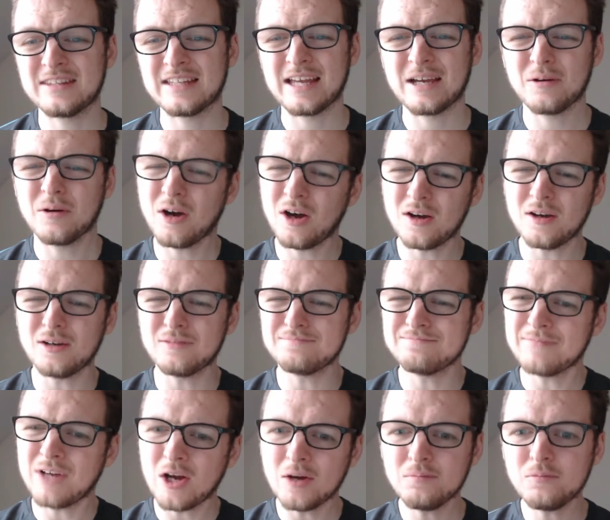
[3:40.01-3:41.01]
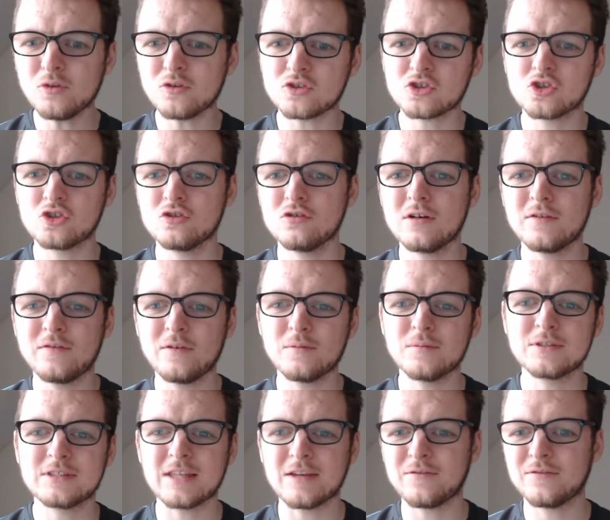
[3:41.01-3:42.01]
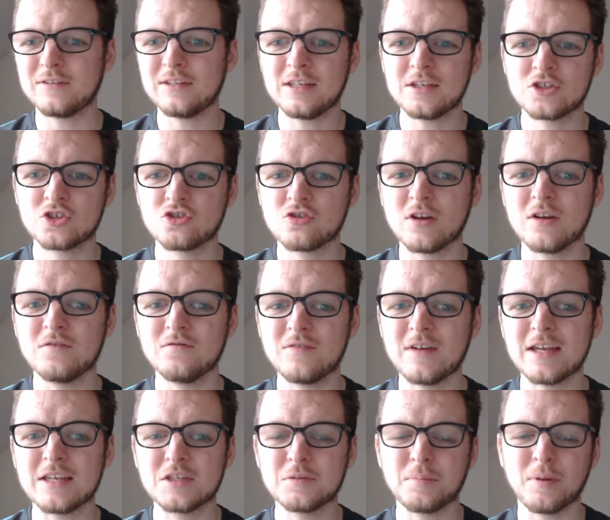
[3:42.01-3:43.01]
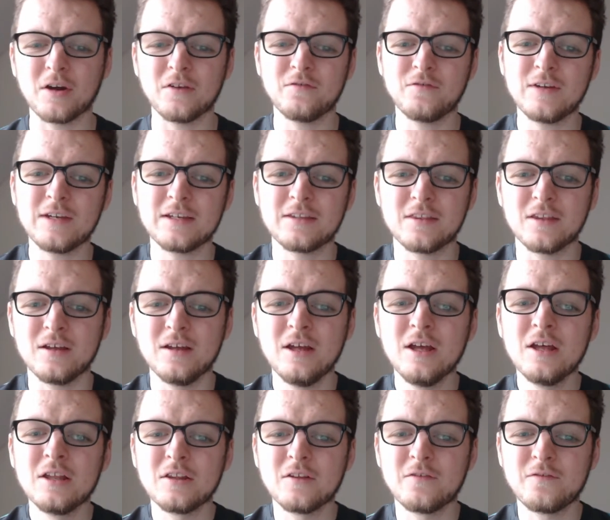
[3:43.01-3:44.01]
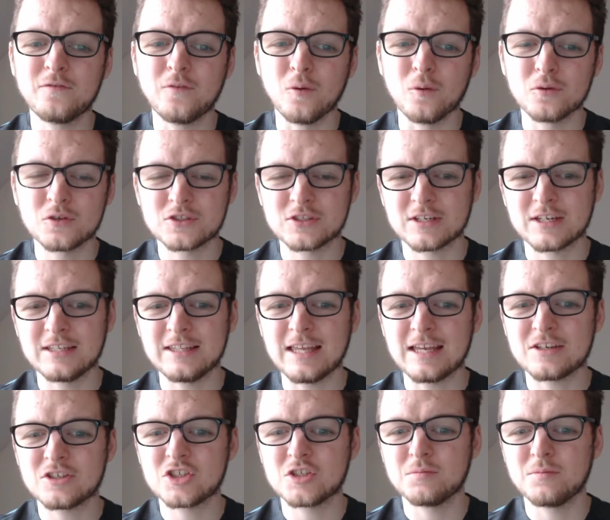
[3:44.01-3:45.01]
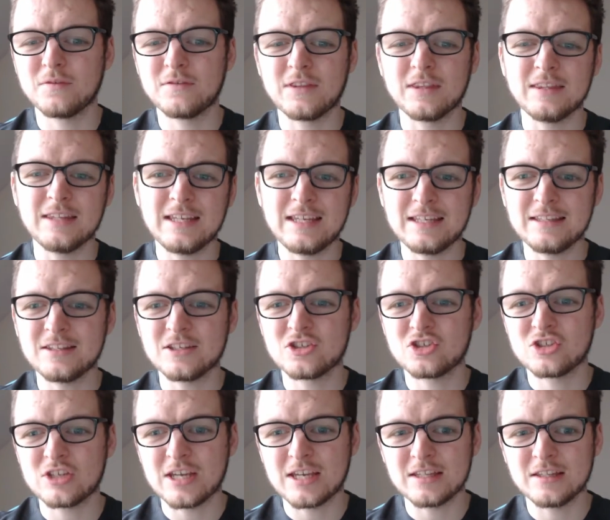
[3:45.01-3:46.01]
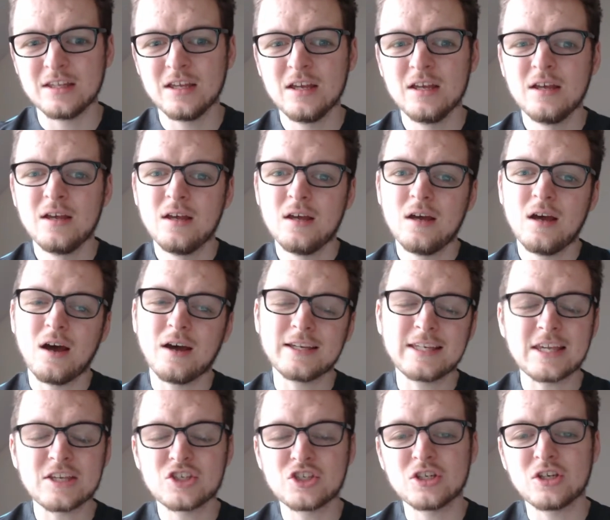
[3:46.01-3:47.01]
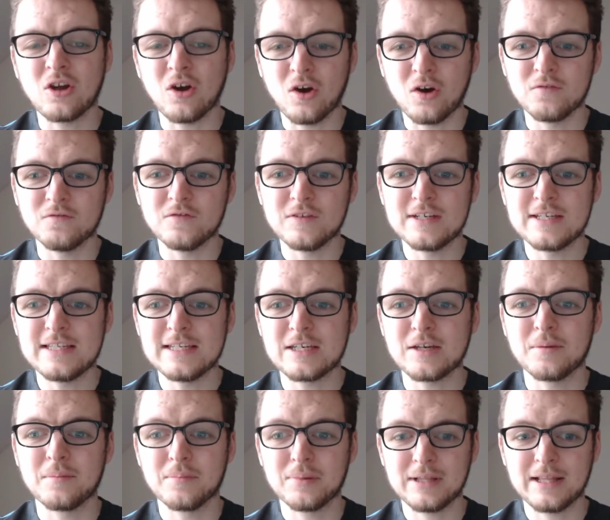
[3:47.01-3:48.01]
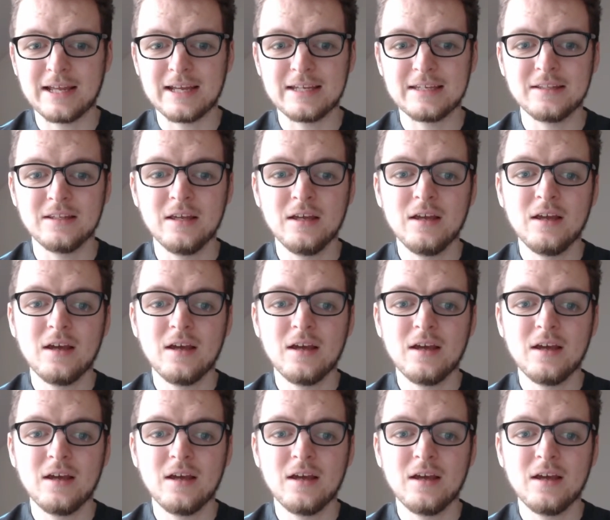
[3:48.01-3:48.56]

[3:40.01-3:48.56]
Now, I'm not sure if it was definitely a straight red, but I think the force, the connection with the knee and the shin, I guess you can't really complain.